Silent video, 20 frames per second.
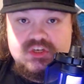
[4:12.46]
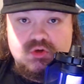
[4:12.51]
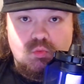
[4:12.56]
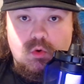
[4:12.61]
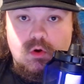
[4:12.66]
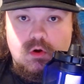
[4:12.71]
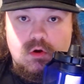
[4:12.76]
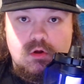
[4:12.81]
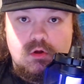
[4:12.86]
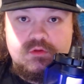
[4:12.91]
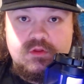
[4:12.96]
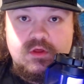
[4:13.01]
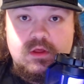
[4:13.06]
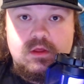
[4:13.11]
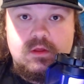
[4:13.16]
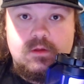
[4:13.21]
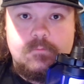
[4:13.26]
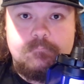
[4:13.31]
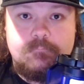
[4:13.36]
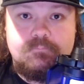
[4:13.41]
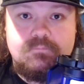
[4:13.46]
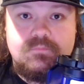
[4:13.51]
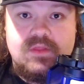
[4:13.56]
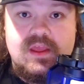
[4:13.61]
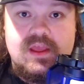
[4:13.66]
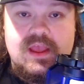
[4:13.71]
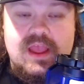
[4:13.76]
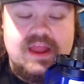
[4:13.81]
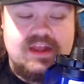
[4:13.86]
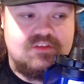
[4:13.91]
world,
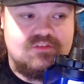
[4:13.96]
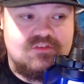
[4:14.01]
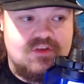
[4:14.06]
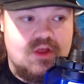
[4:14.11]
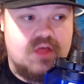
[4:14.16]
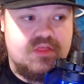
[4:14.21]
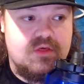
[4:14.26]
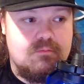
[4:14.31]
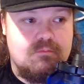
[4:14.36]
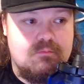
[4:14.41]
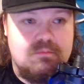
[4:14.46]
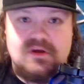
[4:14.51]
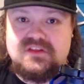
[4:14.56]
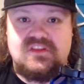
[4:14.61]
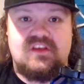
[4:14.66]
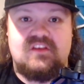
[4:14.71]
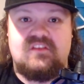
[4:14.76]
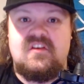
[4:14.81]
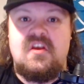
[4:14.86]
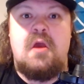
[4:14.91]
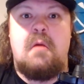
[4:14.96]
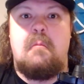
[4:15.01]
and he's nothing but this